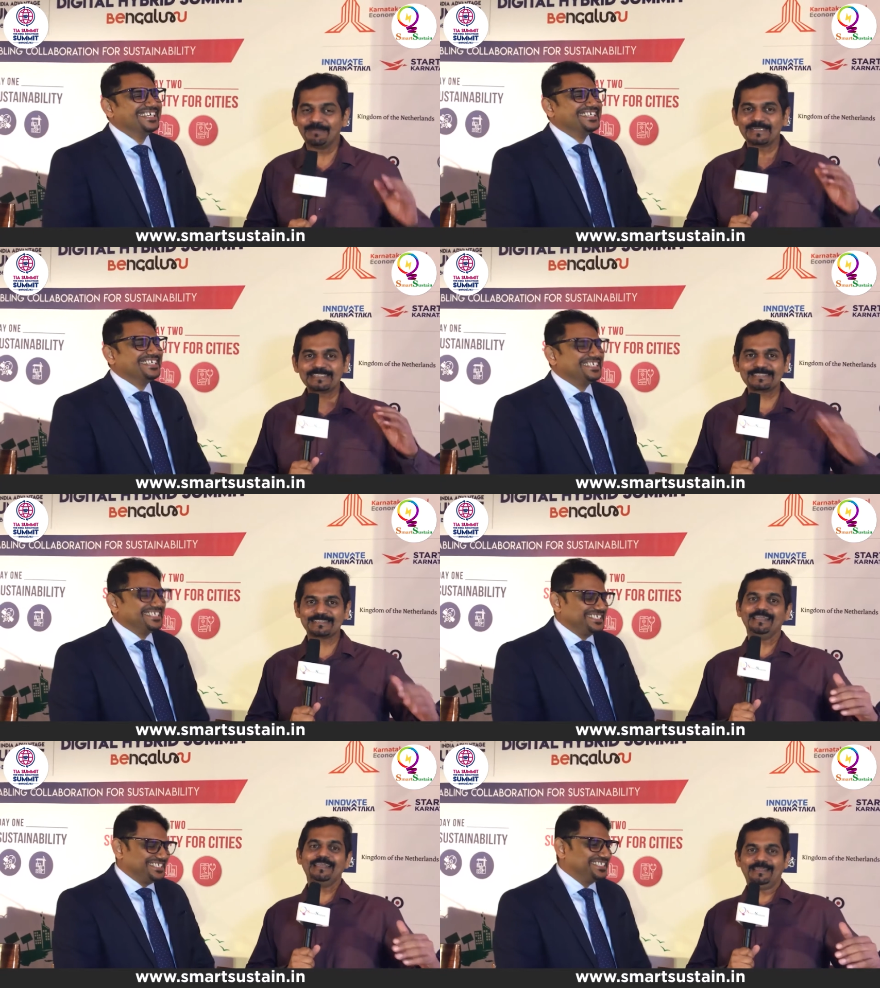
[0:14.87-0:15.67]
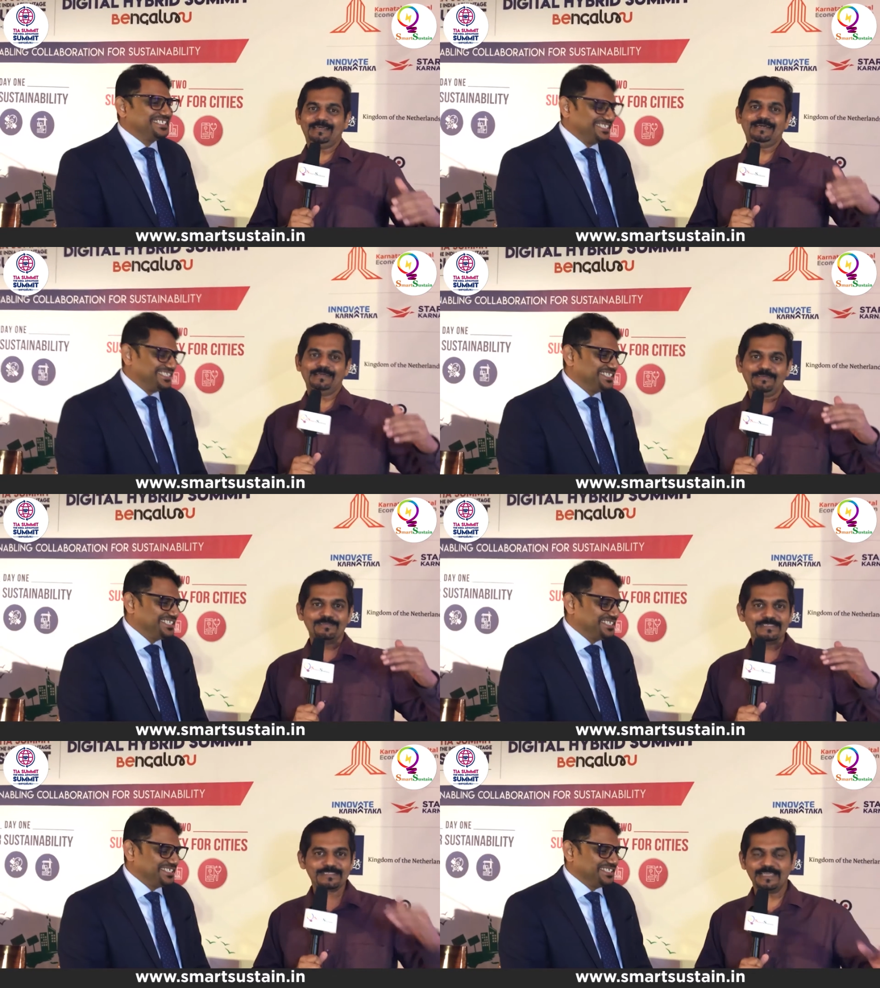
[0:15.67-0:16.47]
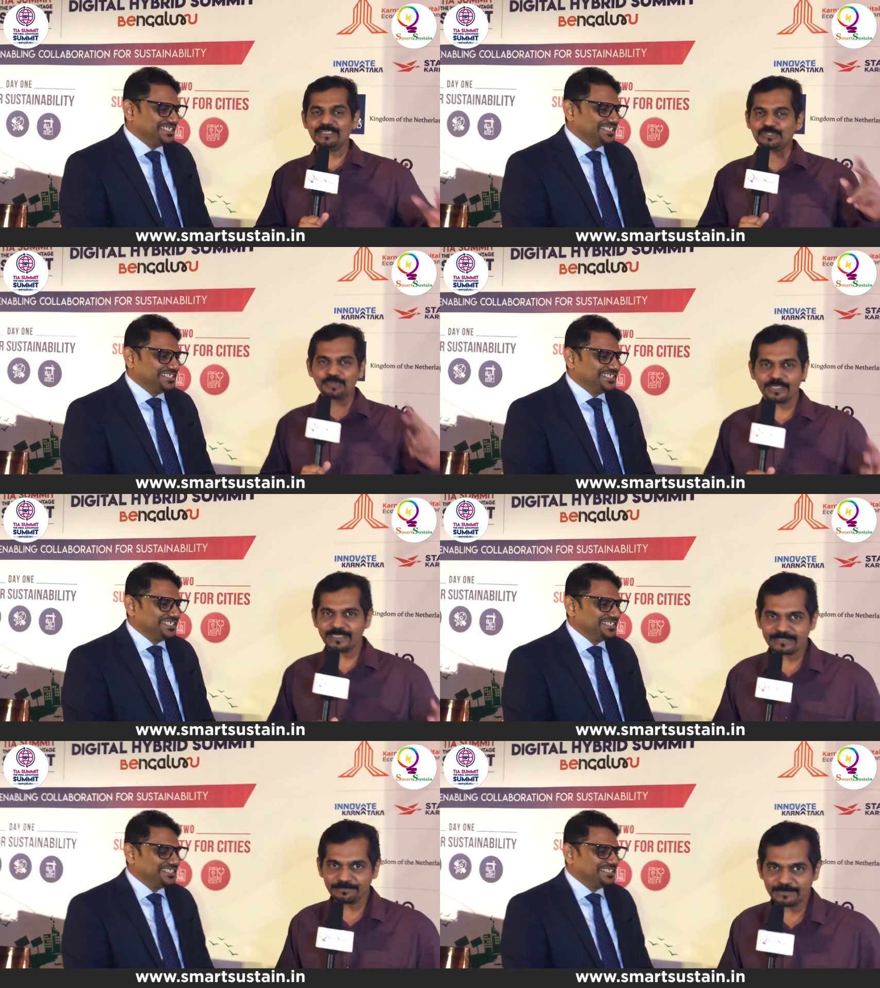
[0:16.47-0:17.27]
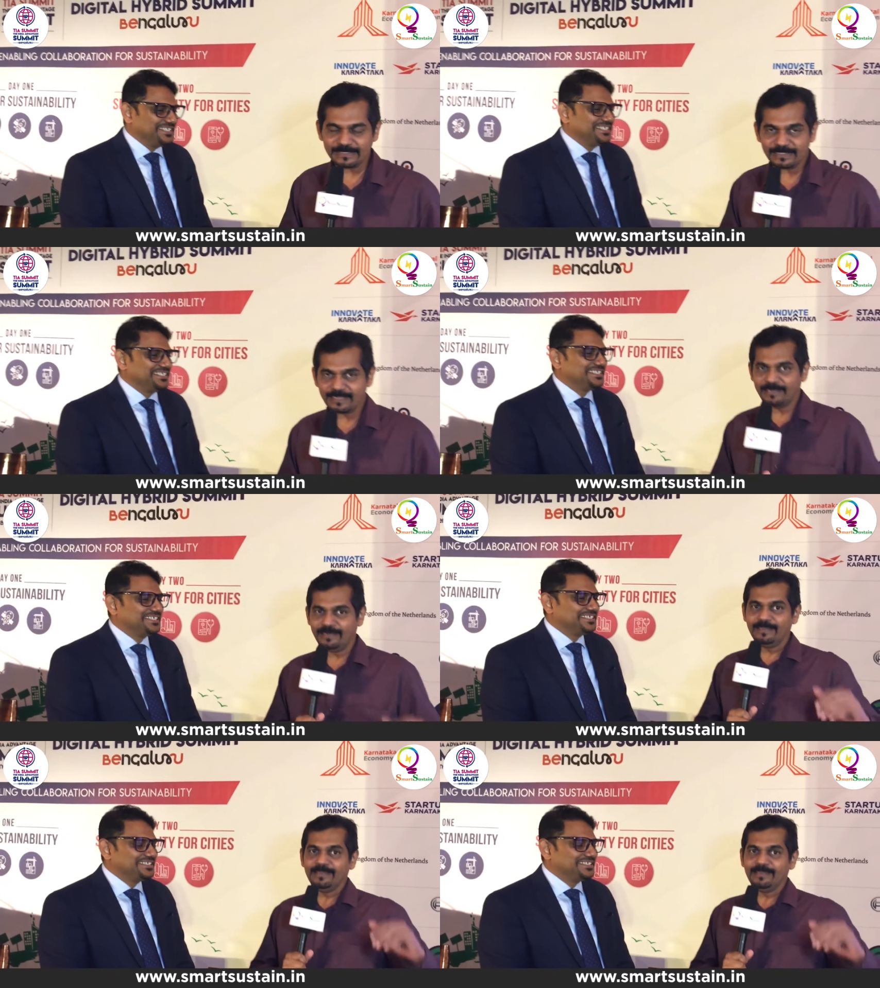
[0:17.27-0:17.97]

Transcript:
Speaker 1: but still uh, it was done two-day summit and